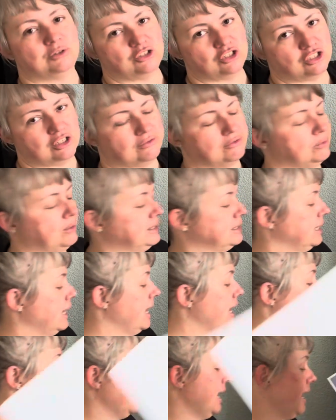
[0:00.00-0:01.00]
just have to wait.
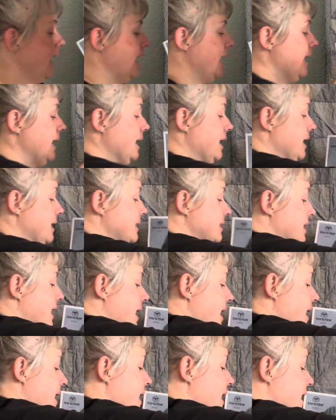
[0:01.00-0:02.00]

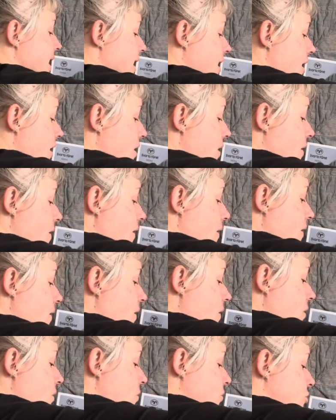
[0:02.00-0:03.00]
They
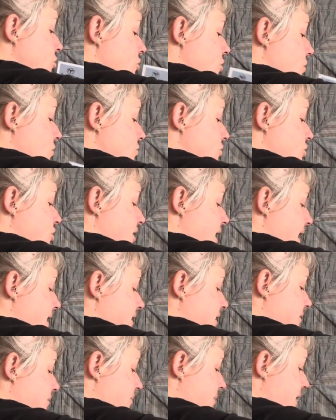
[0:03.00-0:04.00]
also
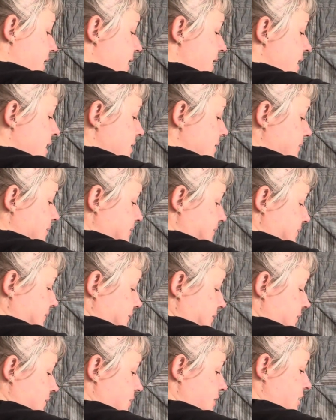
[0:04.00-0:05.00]
sent me
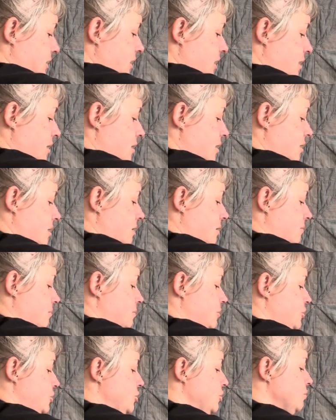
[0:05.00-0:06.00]

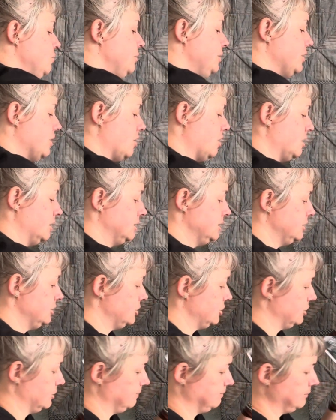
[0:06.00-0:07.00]
some new
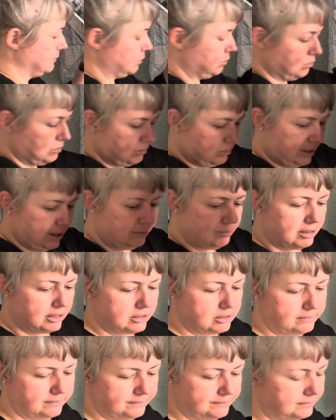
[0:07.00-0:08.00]
yarns. Why am I
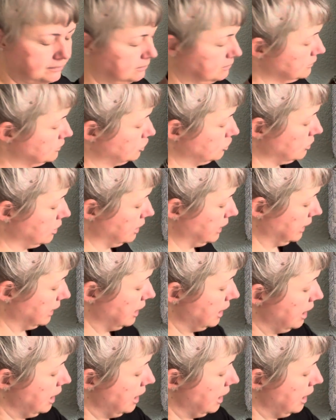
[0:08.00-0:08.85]
struggling?